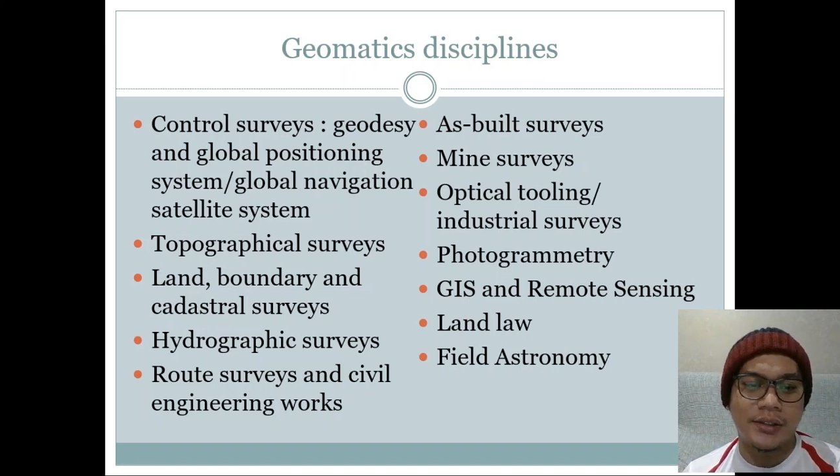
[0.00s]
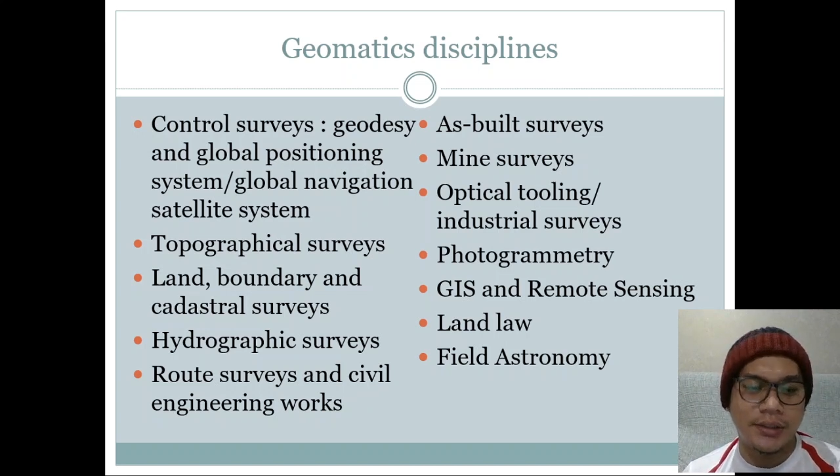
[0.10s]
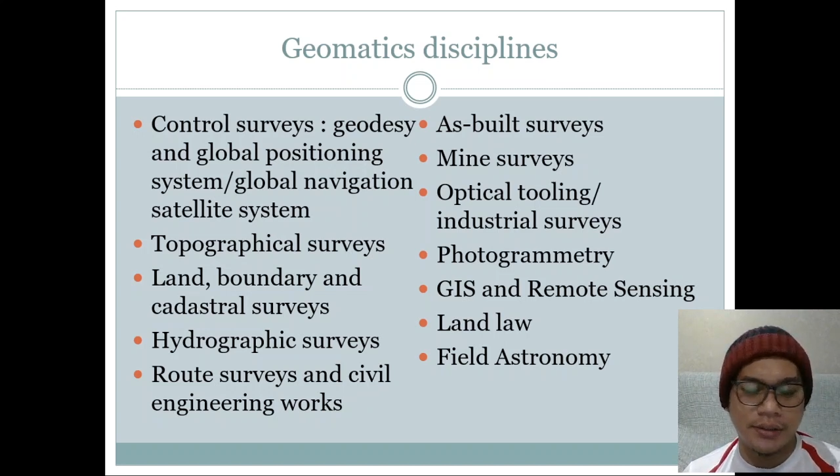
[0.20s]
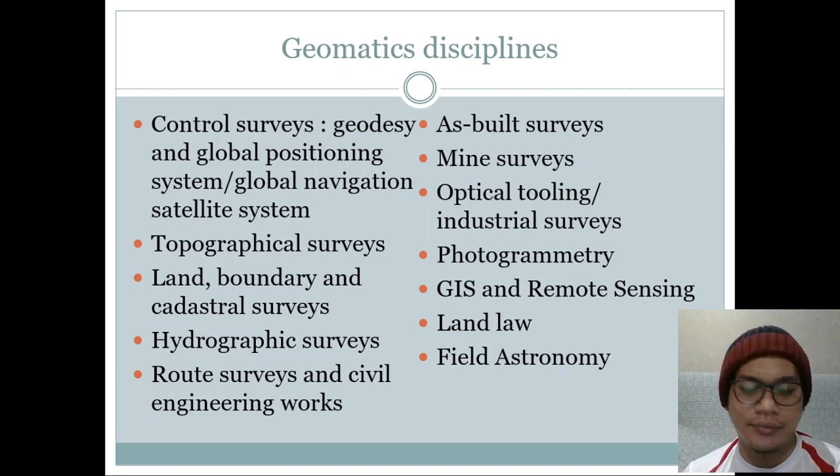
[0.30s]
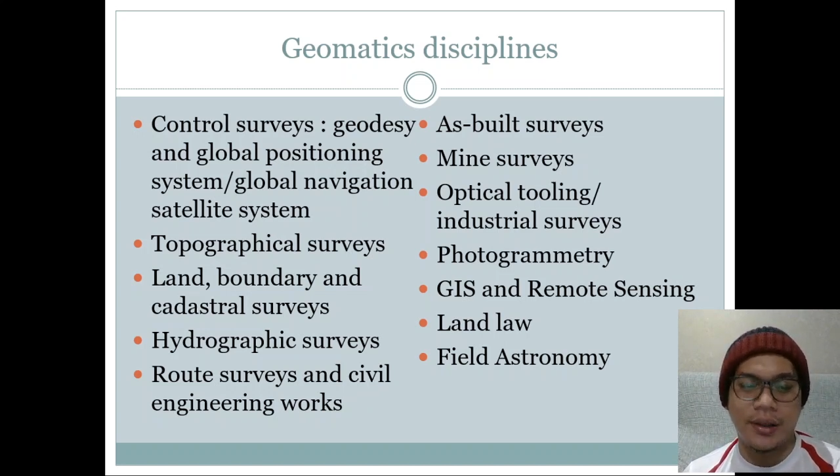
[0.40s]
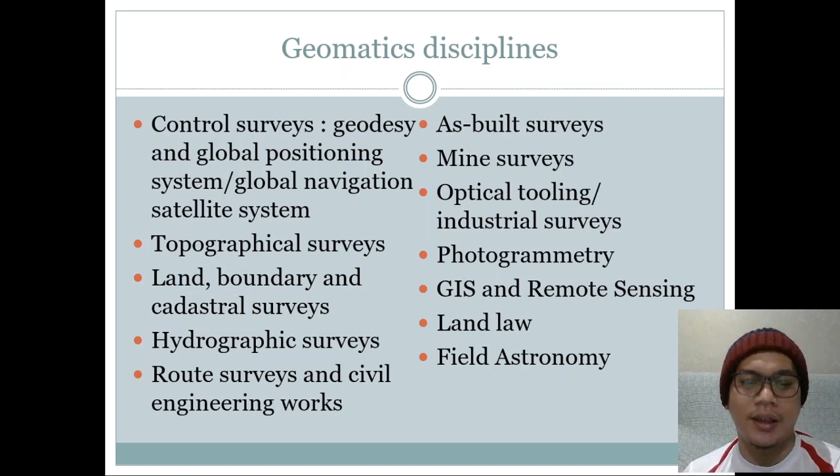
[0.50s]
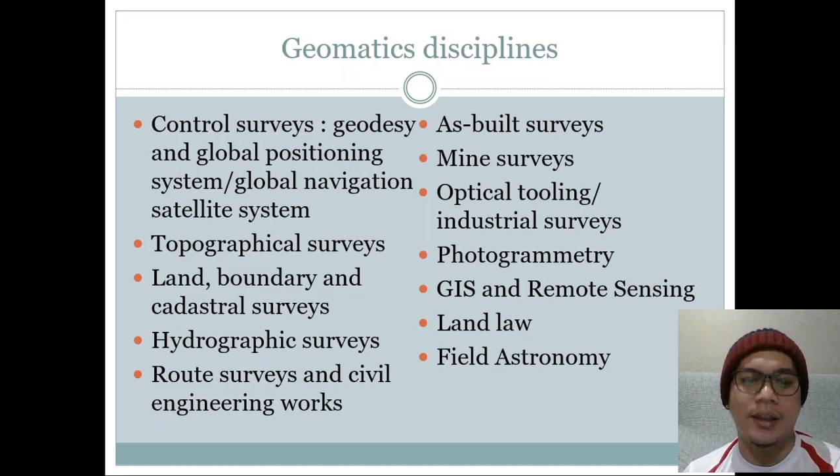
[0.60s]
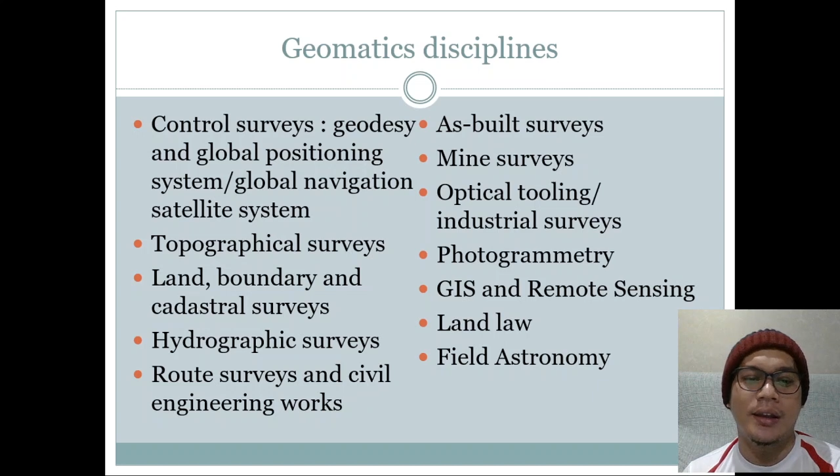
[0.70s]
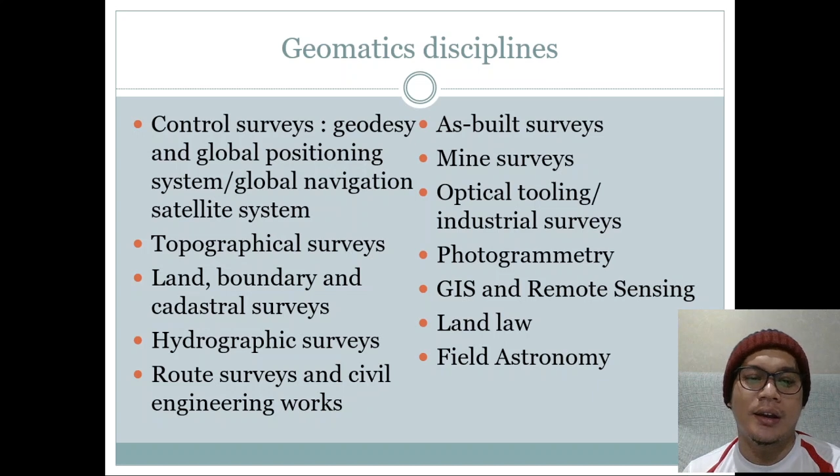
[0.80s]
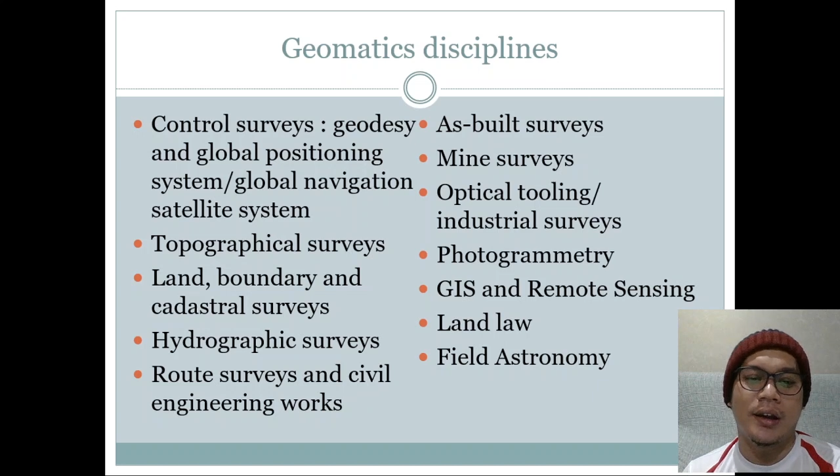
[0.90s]
survey,
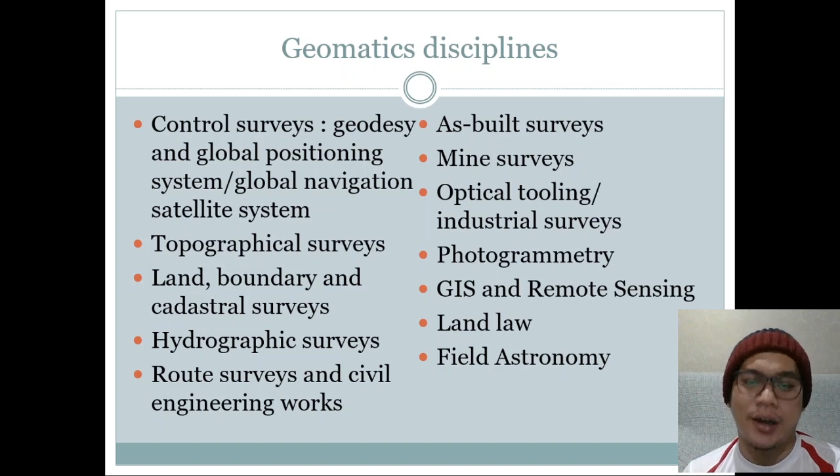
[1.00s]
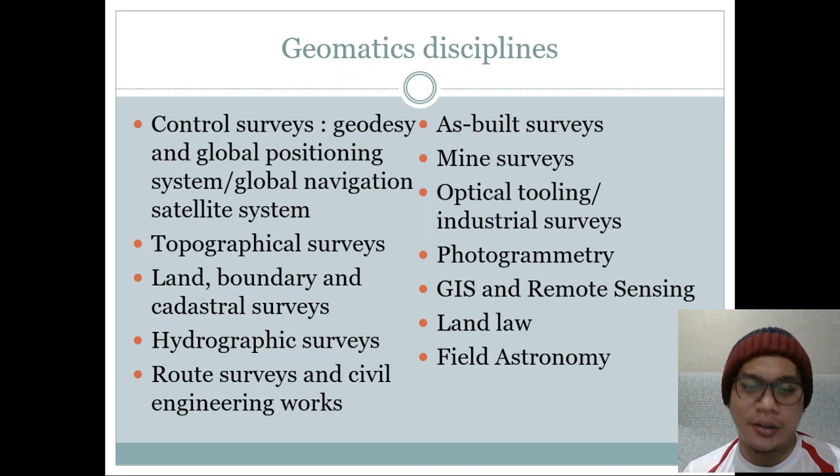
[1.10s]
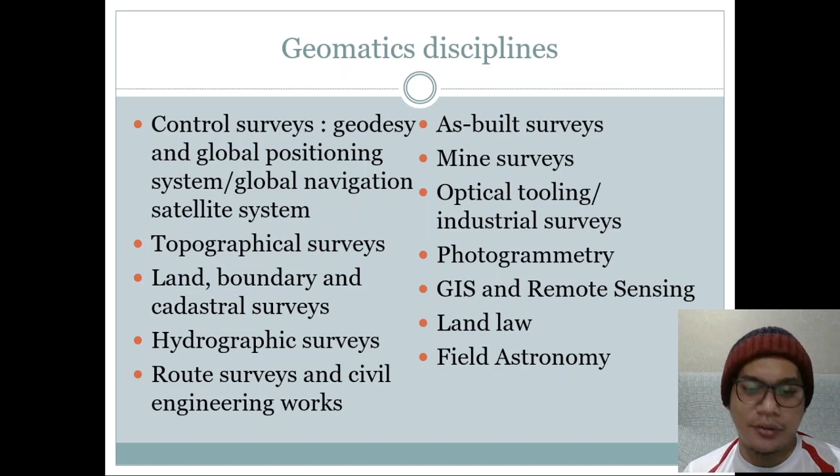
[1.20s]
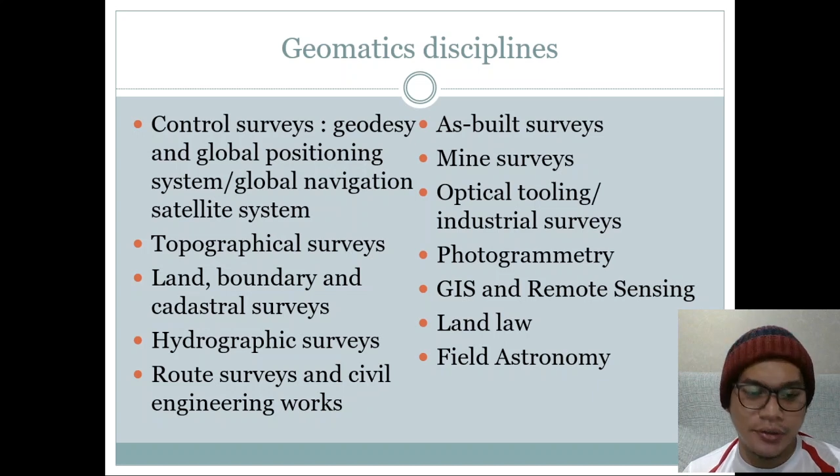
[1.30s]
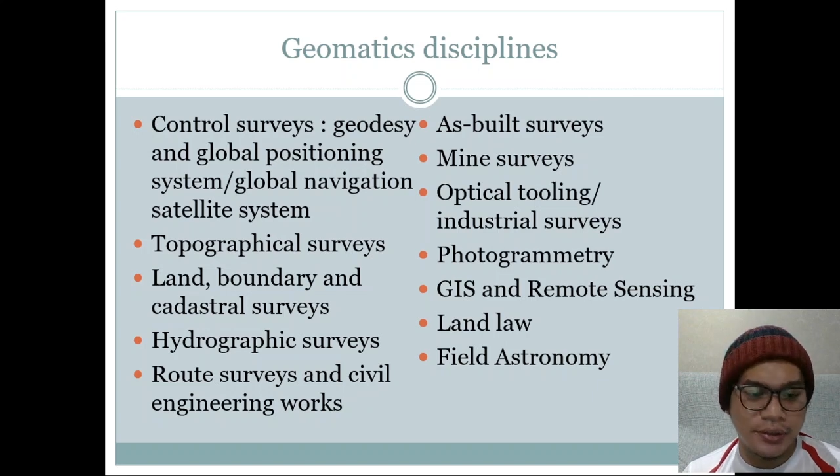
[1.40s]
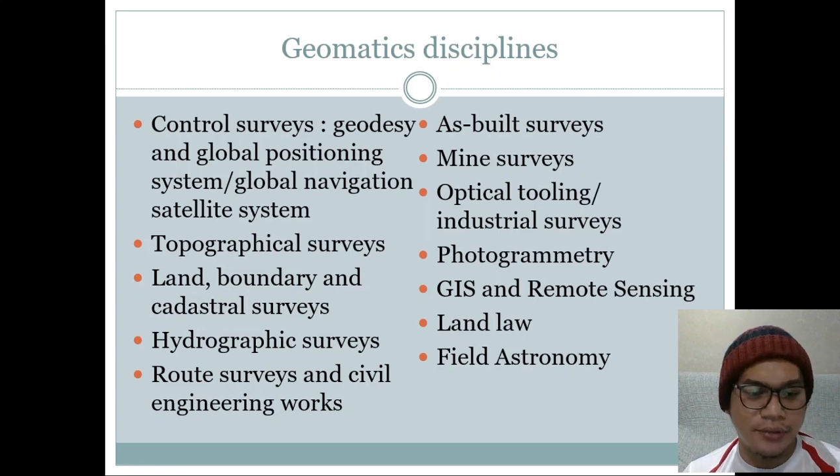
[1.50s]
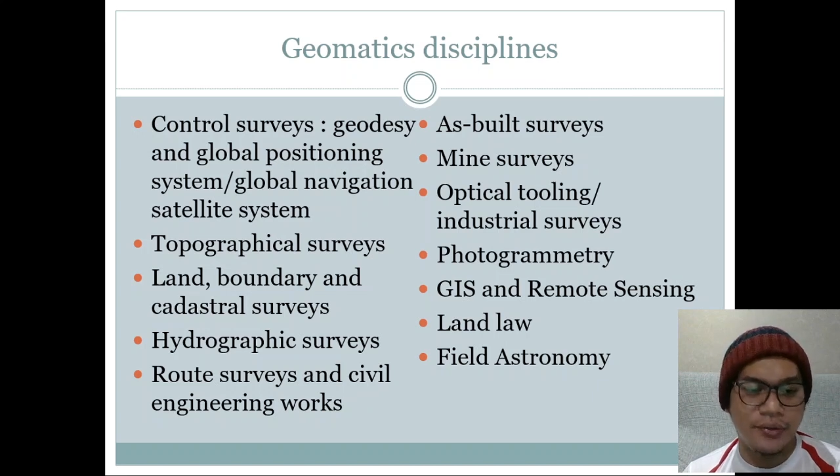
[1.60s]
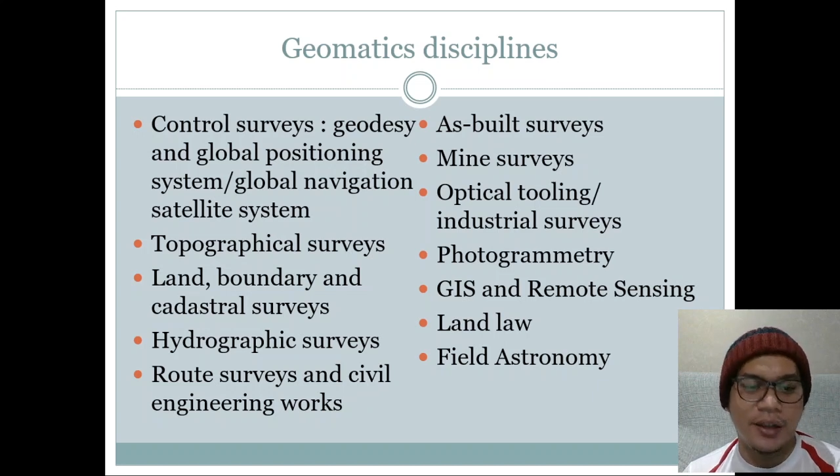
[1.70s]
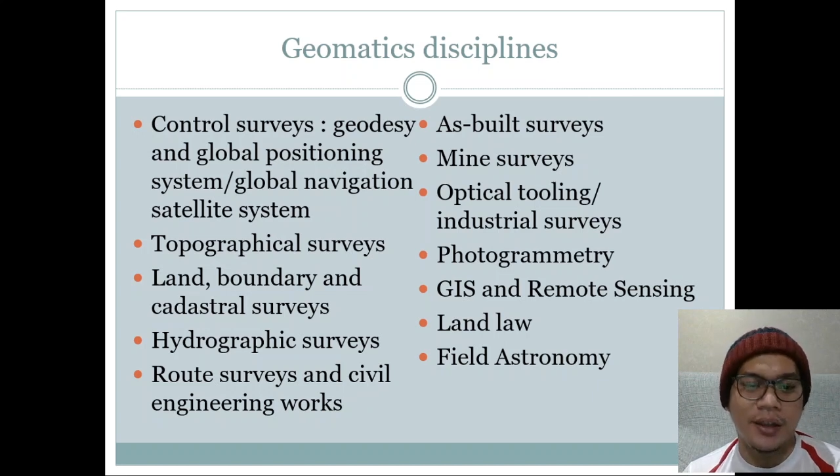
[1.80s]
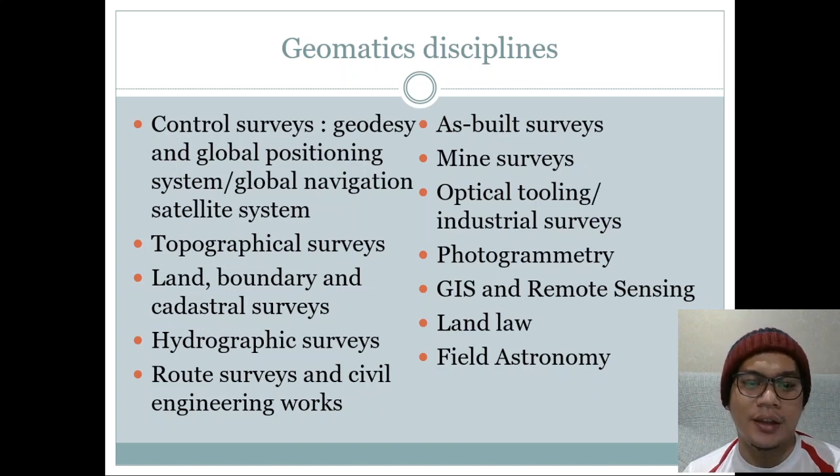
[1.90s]
hydro
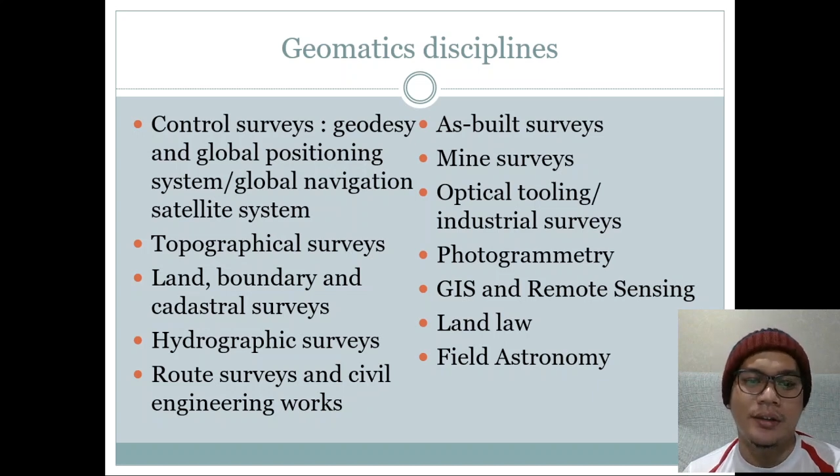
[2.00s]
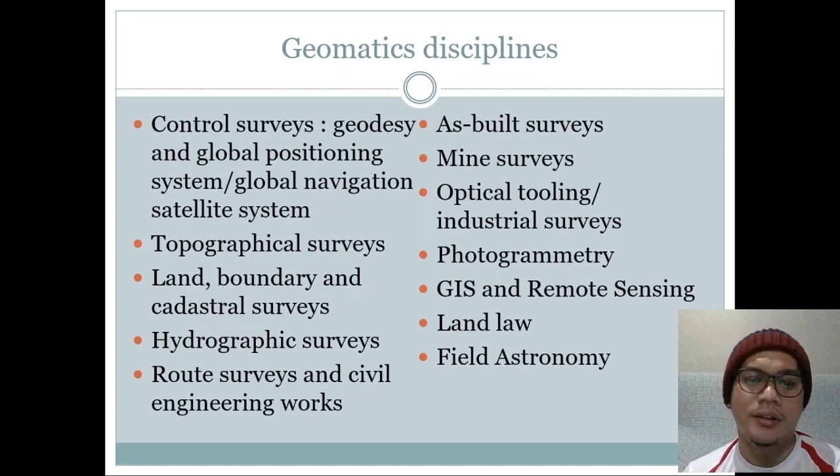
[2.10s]
survey,